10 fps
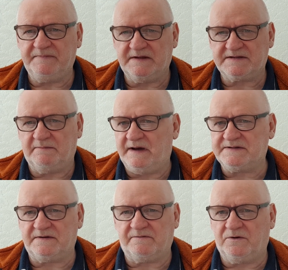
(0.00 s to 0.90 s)
Doesn't
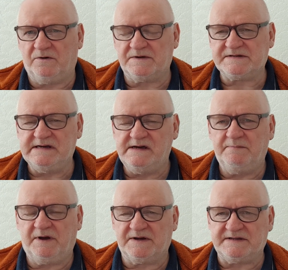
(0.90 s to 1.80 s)
matter, of course,
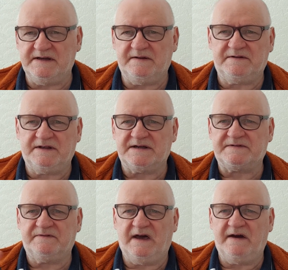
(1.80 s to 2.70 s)
because it does
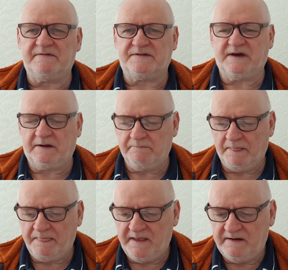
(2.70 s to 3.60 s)
for everything
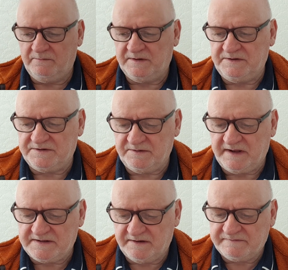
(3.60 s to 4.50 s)
when you're
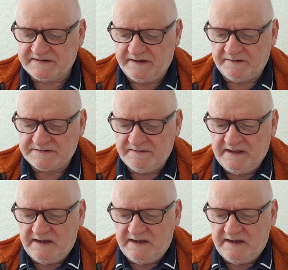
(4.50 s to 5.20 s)
doing dovetails.